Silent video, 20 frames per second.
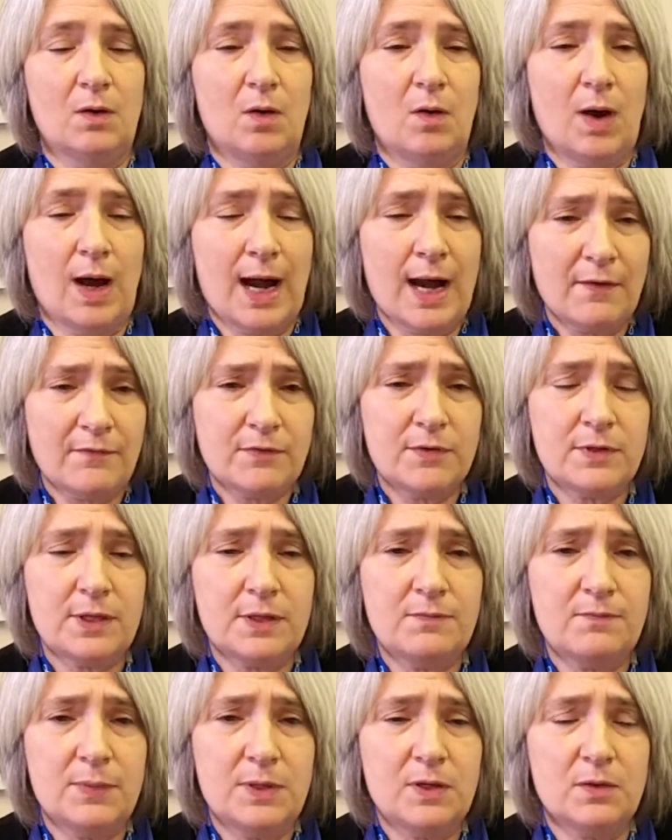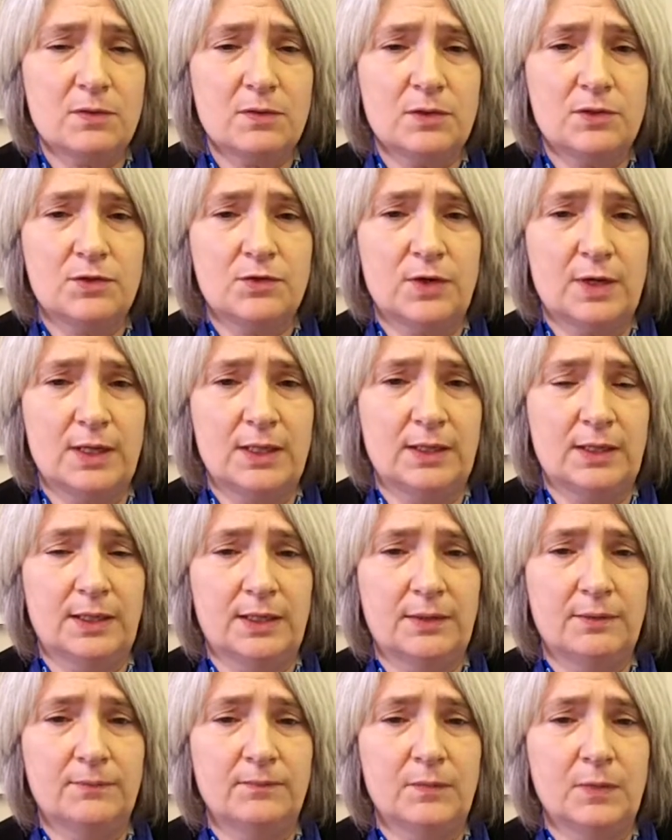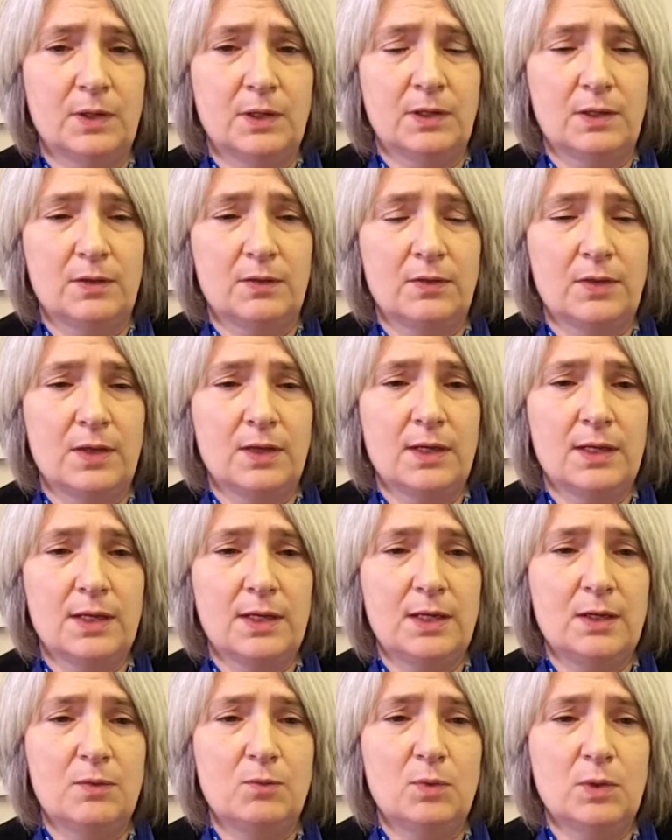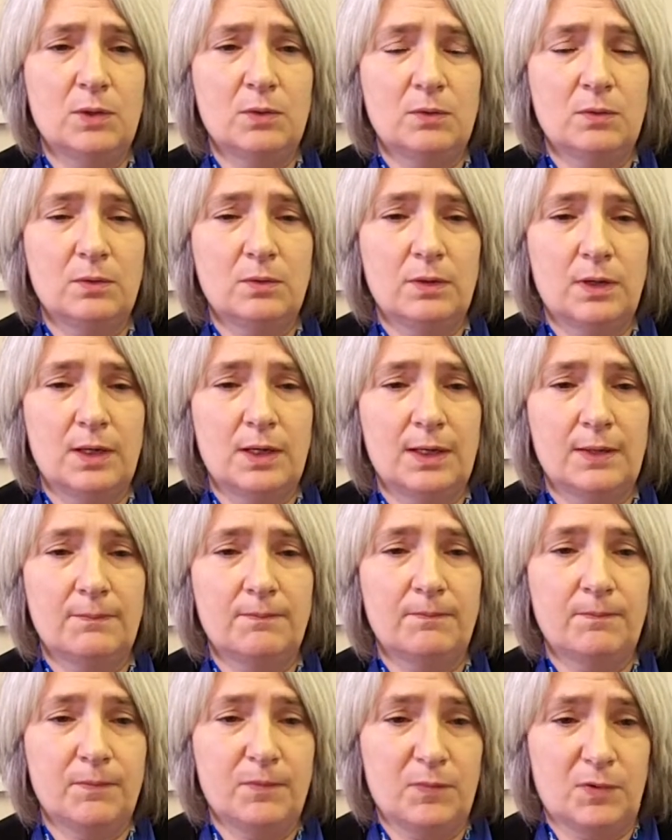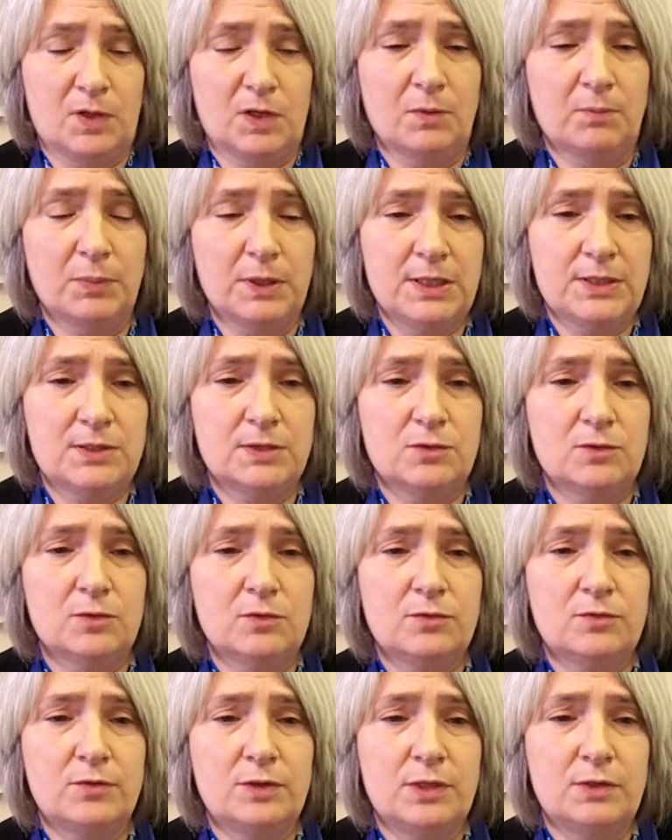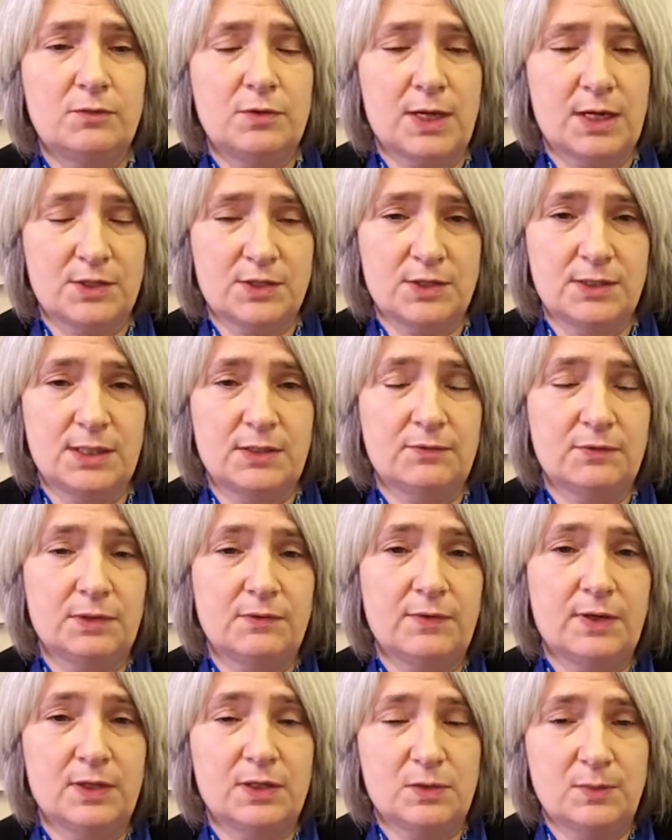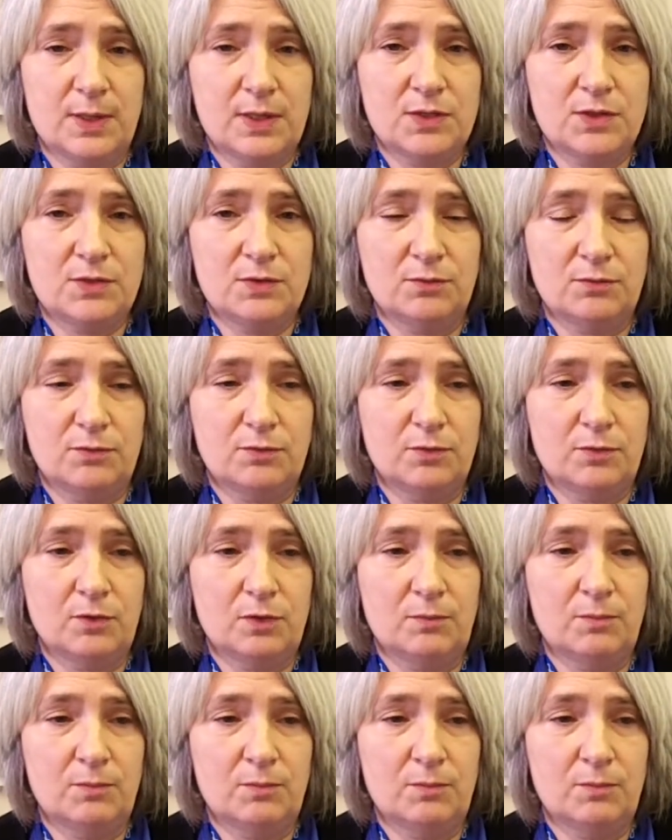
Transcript: After they've been on the training, they will complete an ordinary reaction level evaluation form,